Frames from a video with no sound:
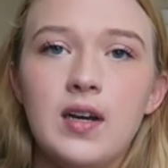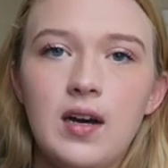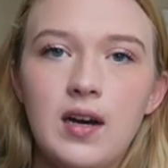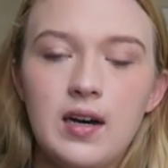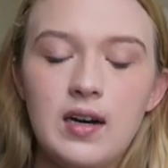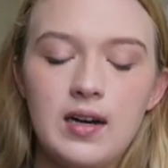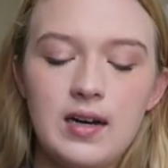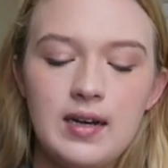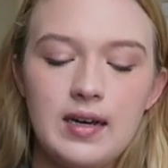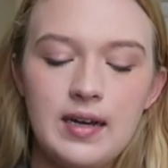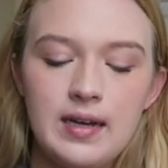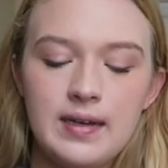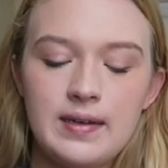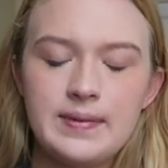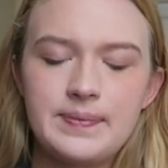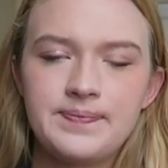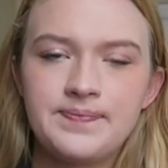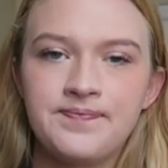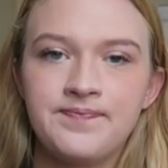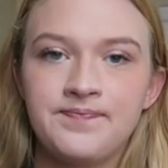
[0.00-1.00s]

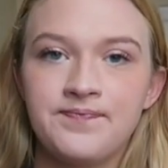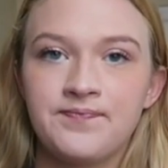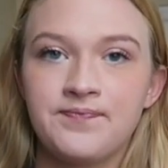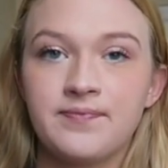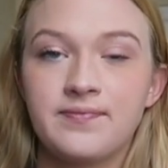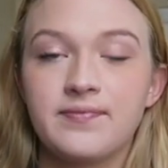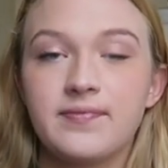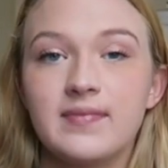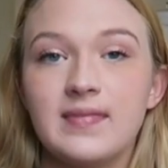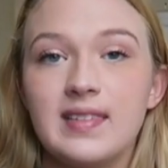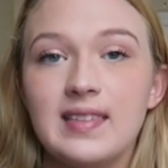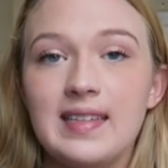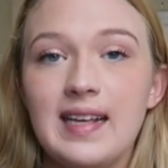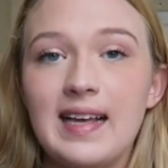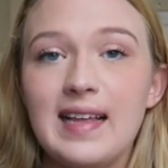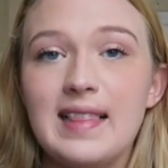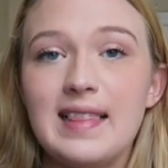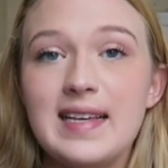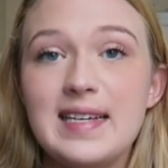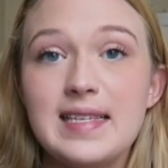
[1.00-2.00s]
um,
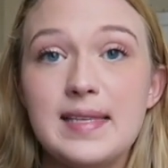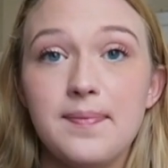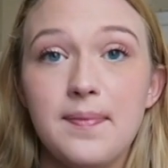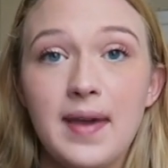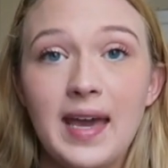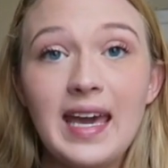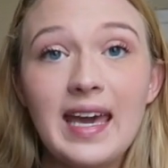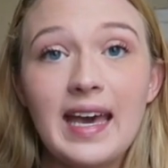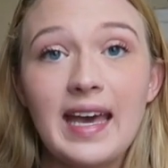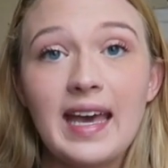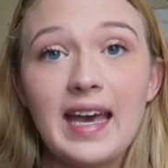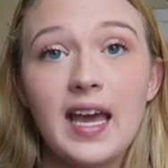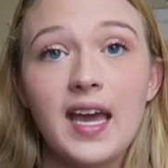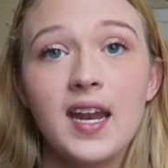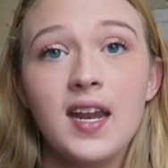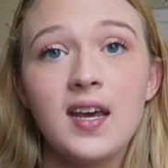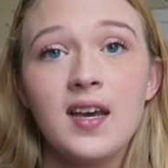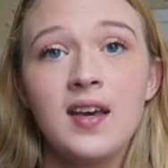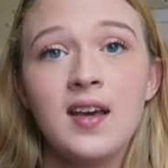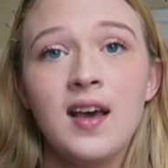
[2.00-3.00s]
this
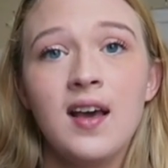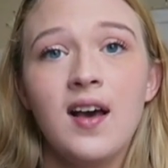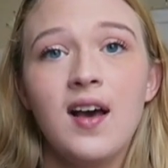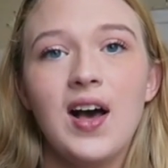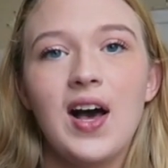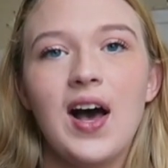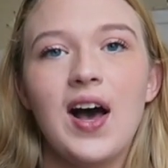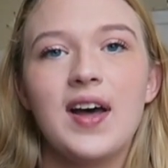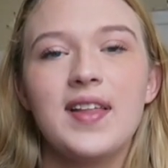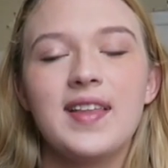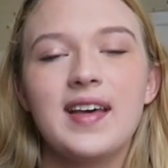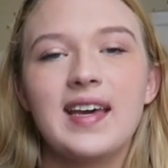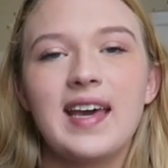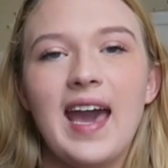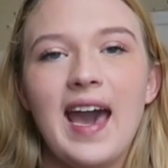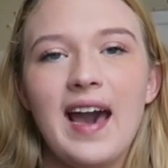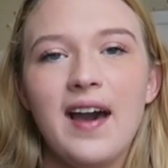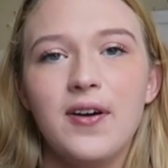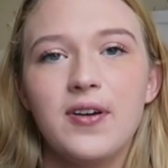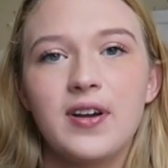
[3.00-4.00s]
man on the
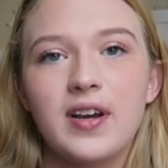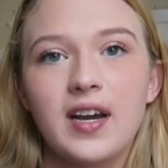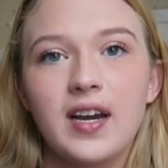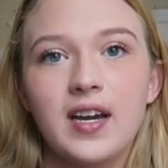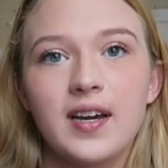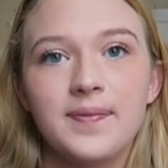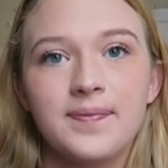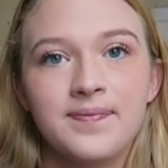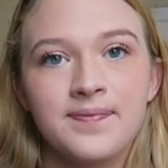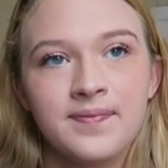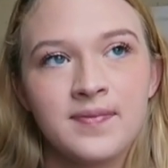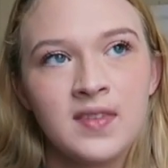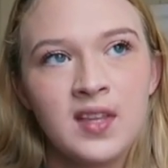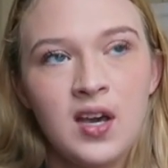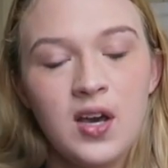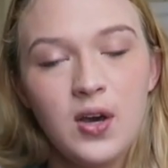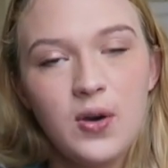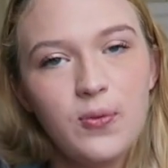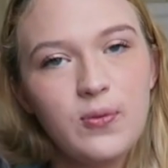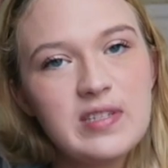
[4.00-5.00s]
counter
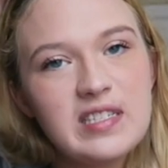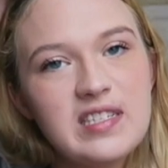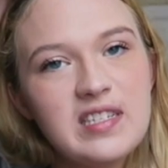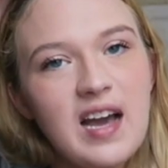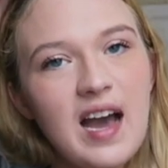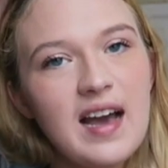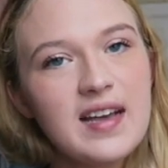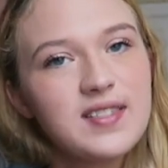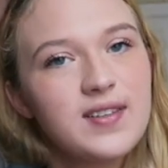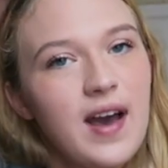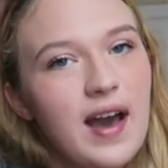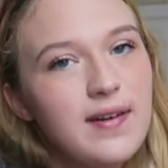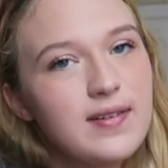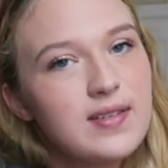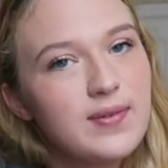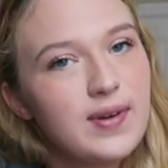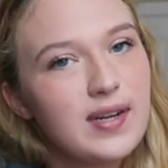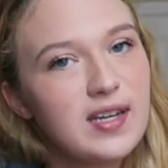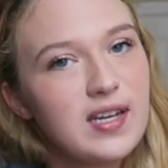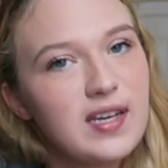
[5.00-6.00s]
was not, so I
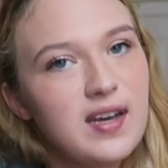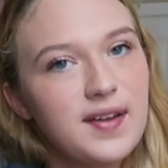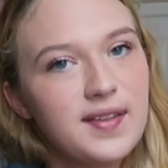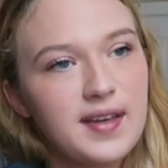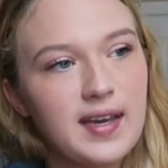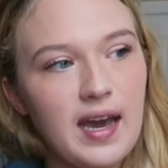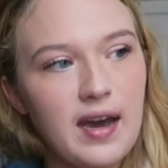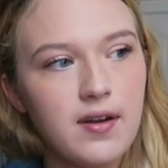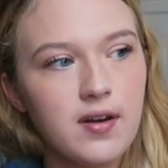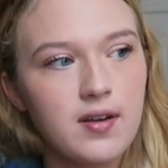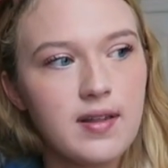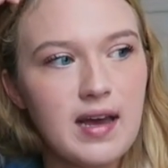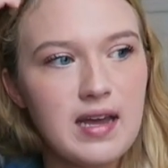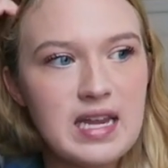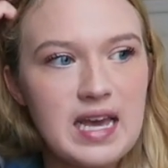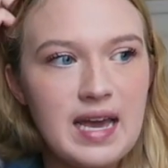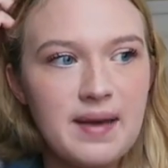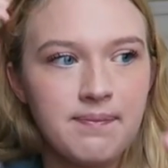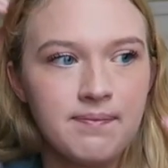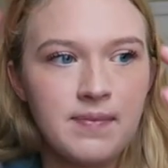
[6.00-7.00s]
was working on the counter that
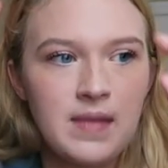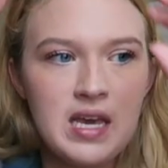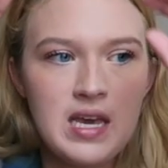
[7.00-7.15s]
day